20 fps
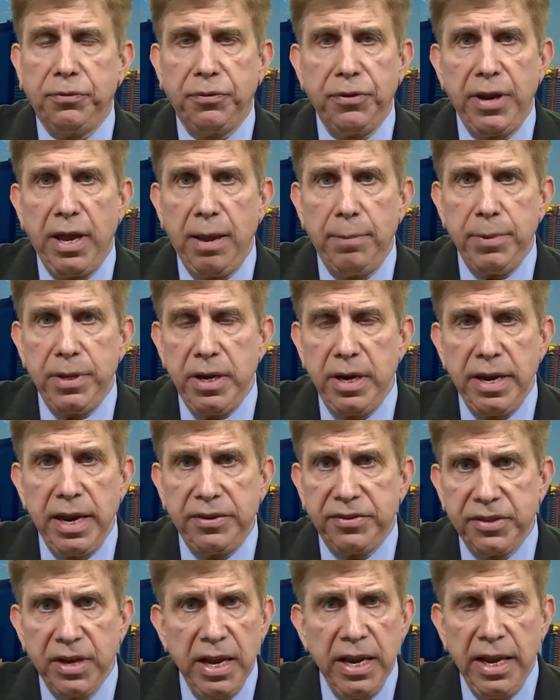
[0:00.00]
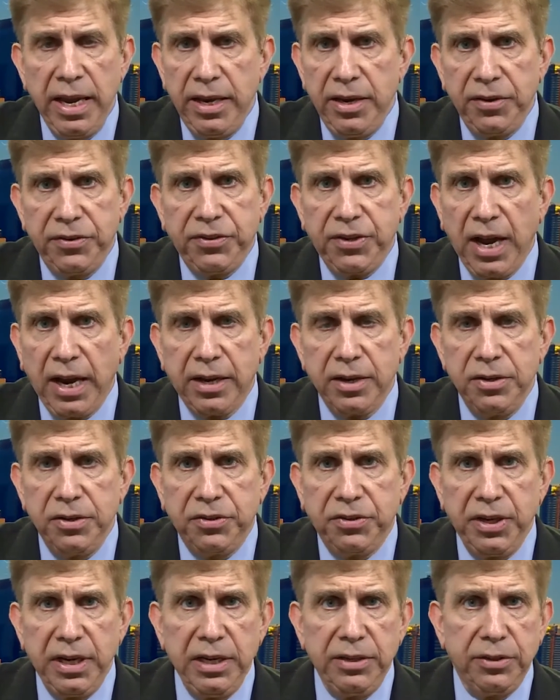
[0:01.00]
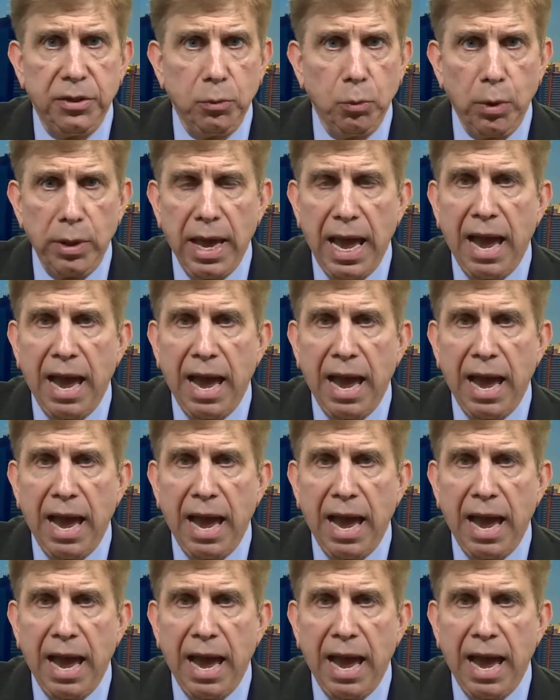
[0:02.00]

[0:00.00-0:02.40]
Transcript: for them in the second season with